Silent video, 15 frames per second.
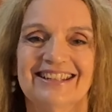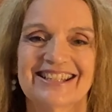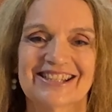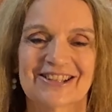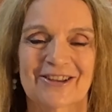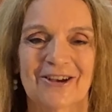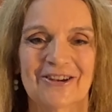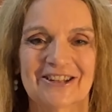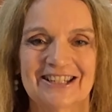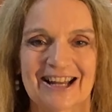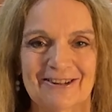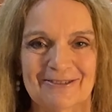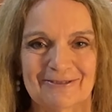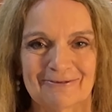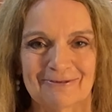This is a
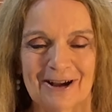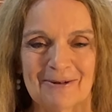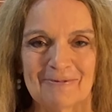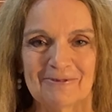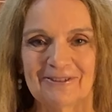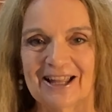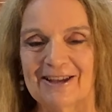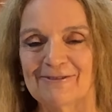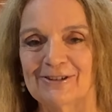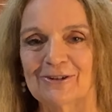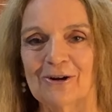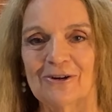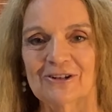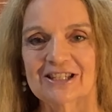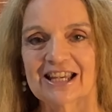coconut rum flavoured
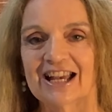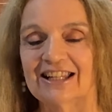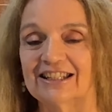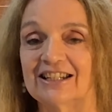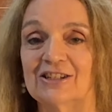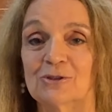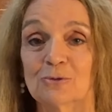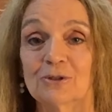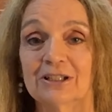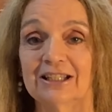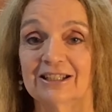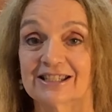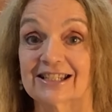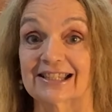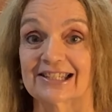cocktail and it is
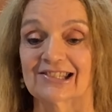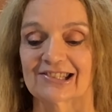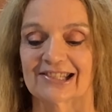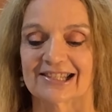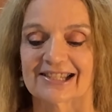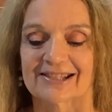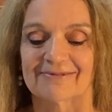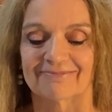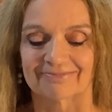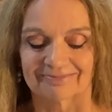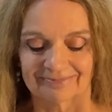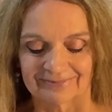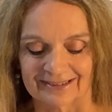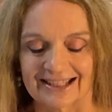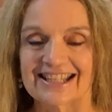really delicious.
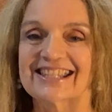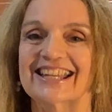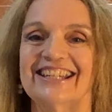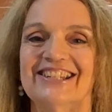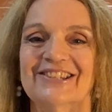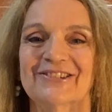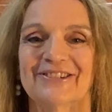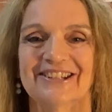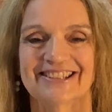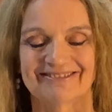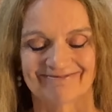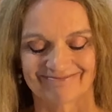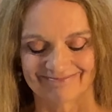Let's get into it.